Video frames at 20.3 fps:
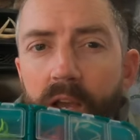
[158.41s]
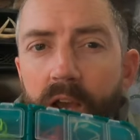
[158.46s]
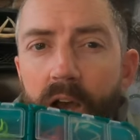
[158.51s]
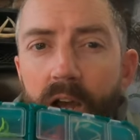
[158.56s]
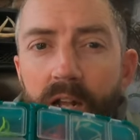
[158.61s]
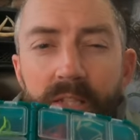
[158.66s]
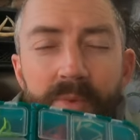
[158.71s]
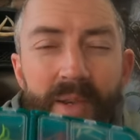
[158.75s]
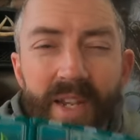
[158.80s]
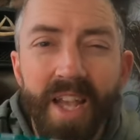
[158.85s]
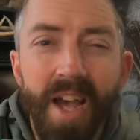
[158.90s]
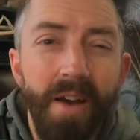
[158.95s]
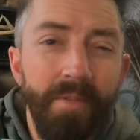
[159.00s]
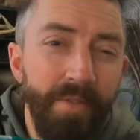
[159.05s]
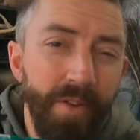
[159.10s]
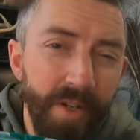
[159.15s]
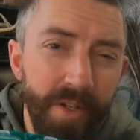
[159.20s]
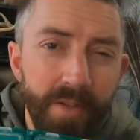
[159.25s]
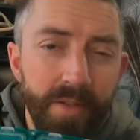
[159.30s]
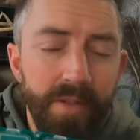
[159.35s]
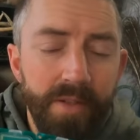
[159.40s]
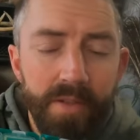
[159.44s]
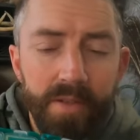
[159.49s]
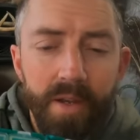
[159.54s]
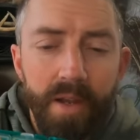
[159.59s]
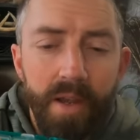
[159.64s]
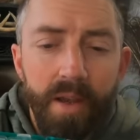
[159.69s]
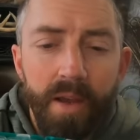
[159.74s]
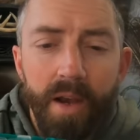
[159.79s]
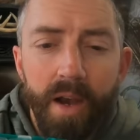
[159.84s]
Uh, it's my confidence
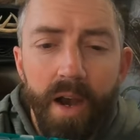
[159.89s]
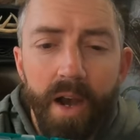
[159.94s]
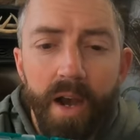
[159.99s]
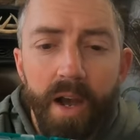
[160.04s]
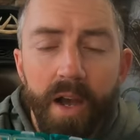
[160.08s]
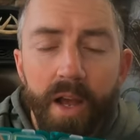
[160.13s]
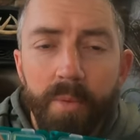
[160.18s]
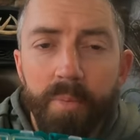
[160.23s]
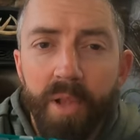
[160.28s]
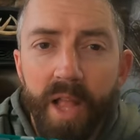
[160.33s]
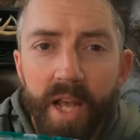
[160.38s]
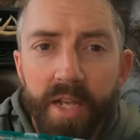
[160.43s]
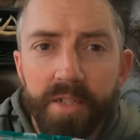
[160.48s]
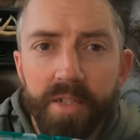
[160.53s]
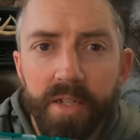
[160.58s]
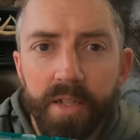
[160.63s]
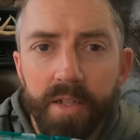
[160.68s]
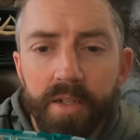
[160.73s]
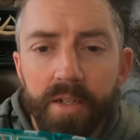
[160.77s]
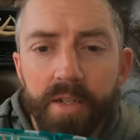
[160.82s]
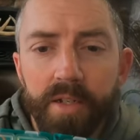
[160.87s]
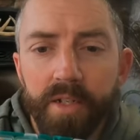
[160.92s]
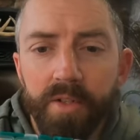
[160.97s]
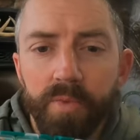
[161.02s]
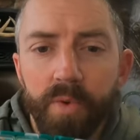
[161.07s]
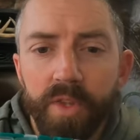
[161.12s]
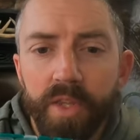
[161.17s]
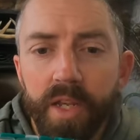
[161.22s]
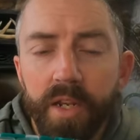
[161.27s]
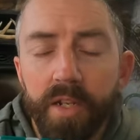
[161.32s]
uh, plastic is
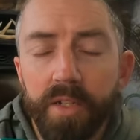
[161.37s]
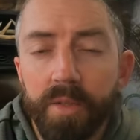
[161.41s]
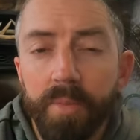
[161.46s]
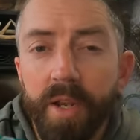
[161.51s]
what that is.